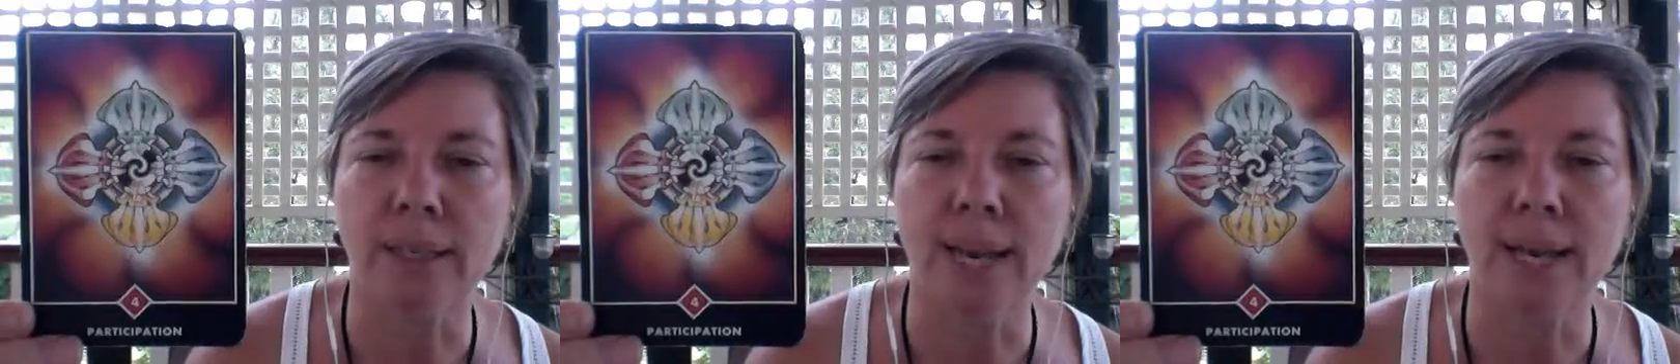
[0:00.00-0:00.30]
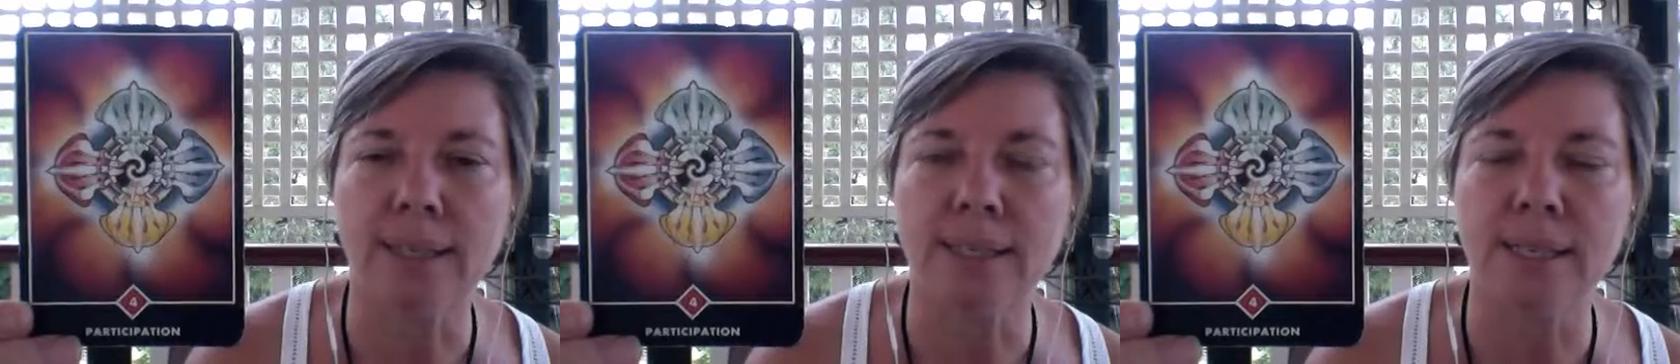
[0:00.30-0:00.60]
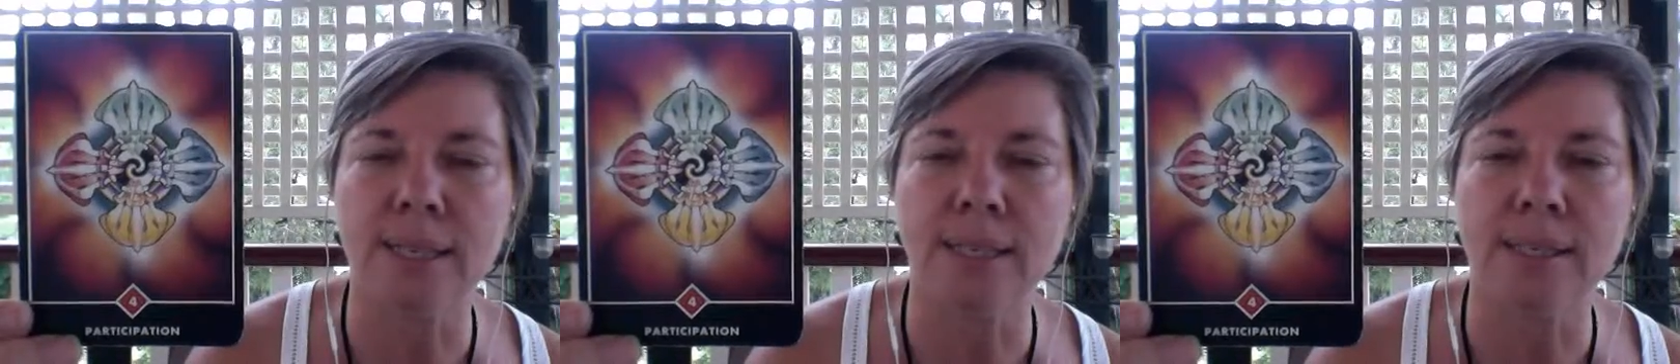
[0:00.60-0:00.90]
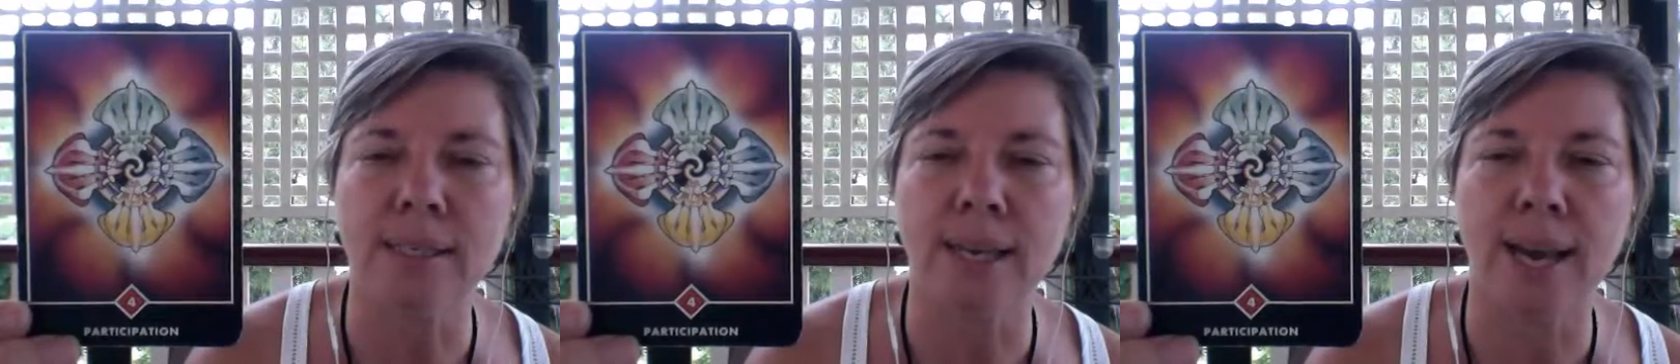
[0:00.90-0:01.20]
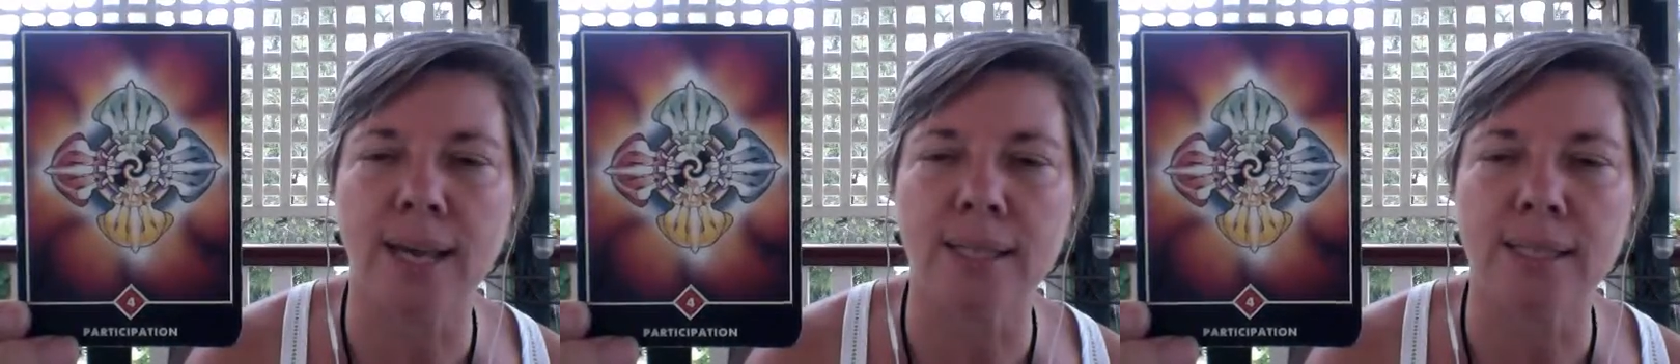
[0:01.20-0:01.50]
case is
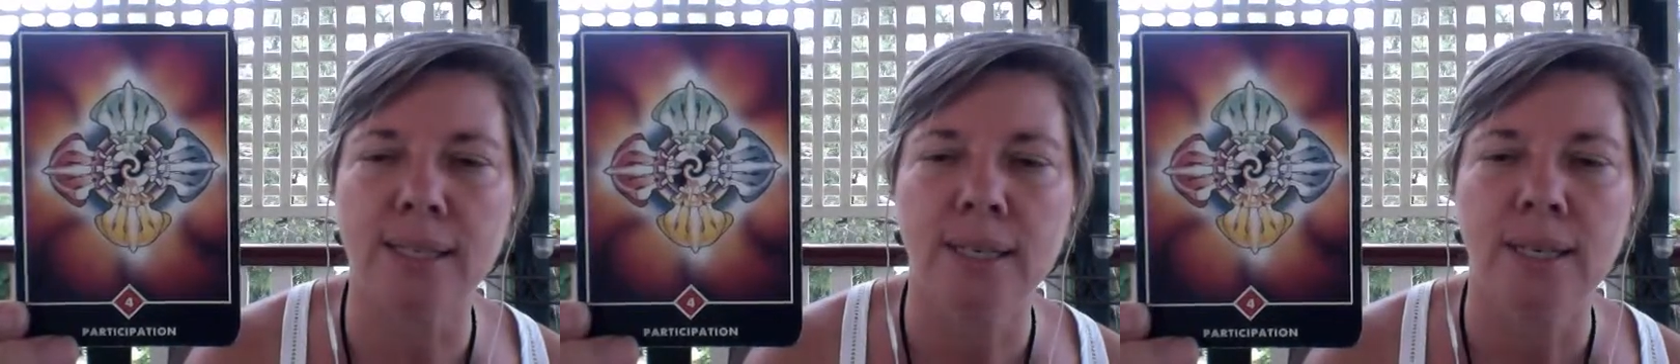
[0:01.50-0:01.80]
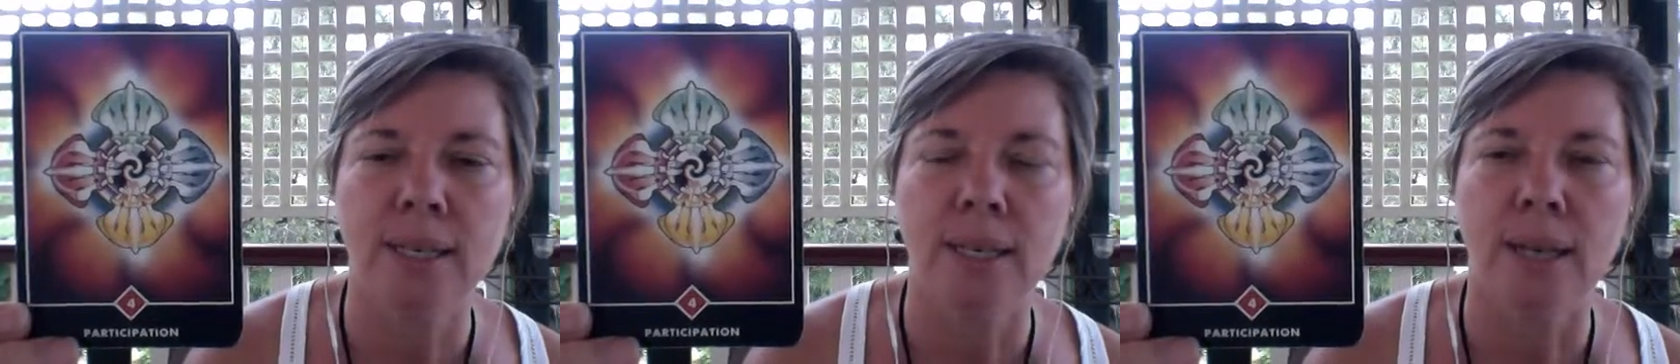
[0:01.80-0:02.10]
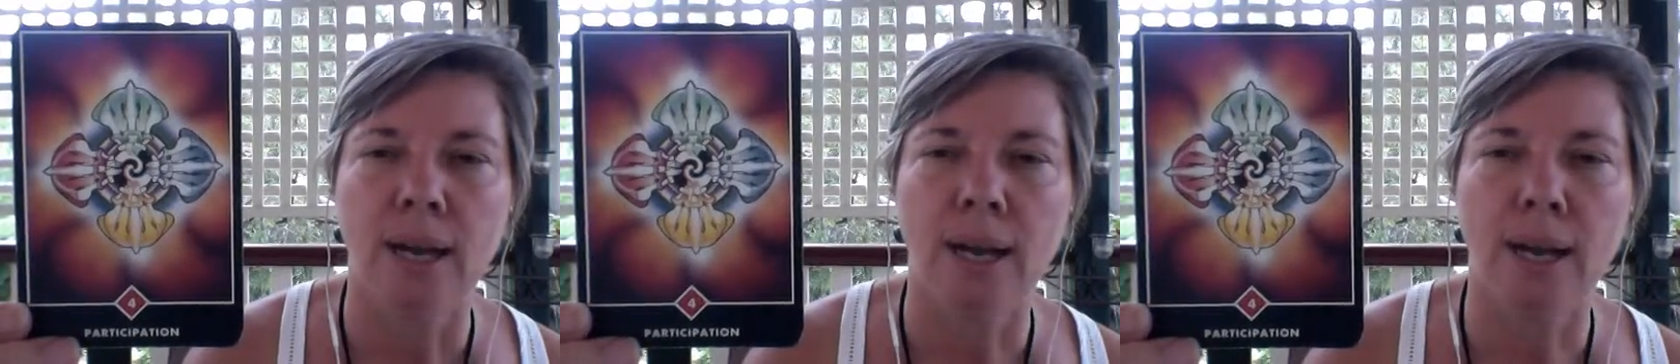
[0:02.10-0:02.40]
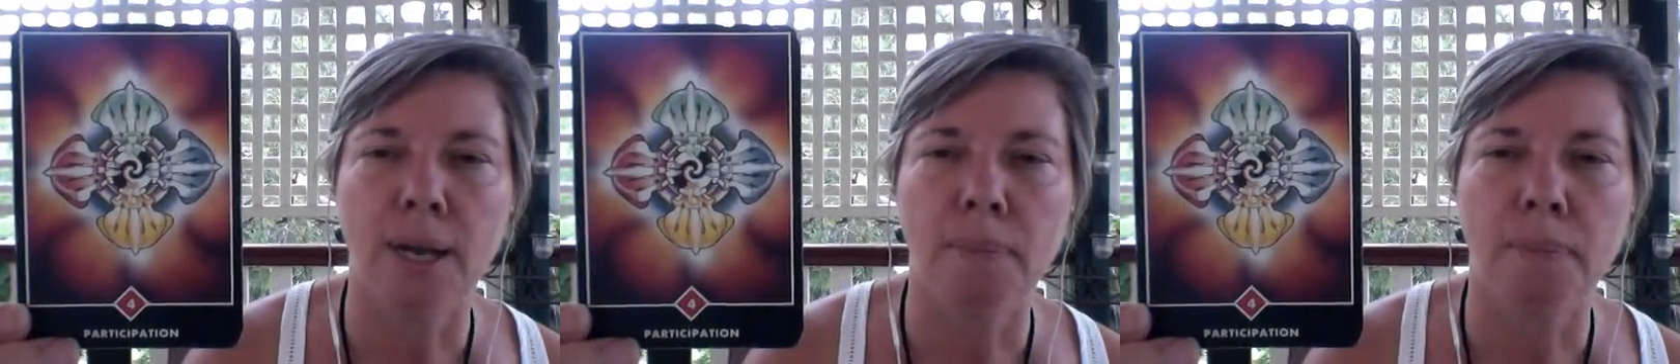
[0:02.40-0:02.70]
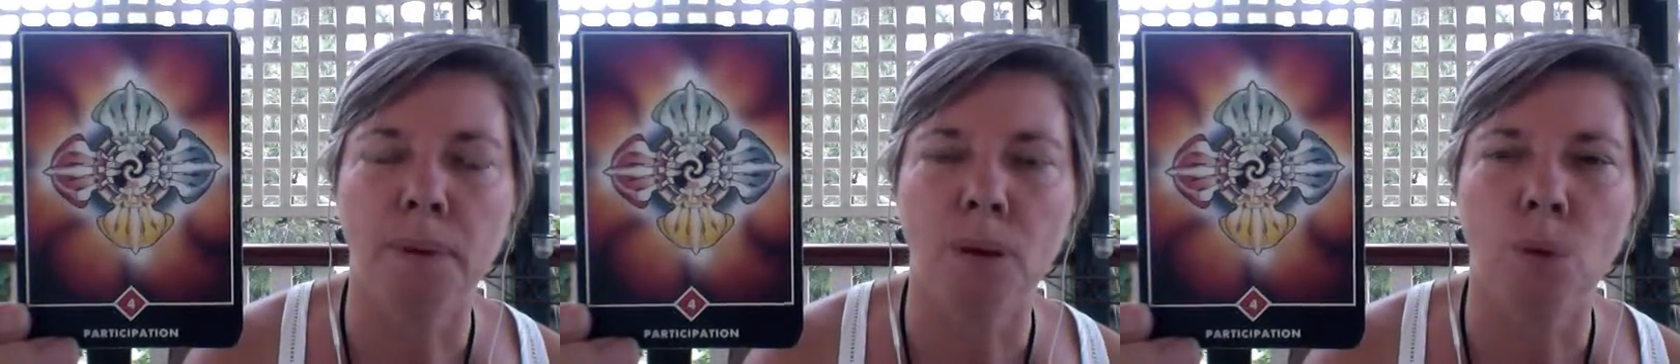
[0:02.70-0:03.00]
that
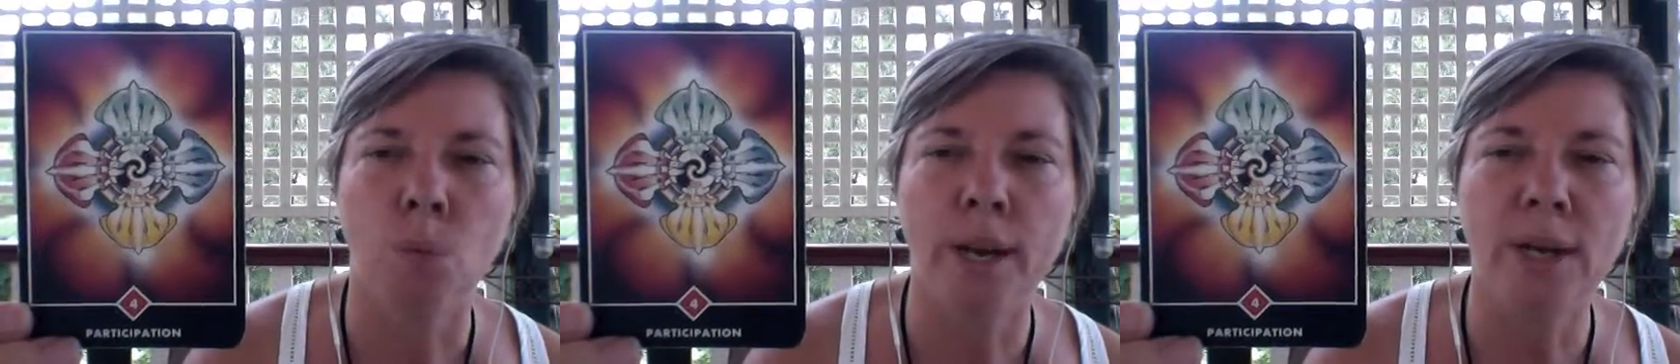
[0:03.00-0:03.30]
where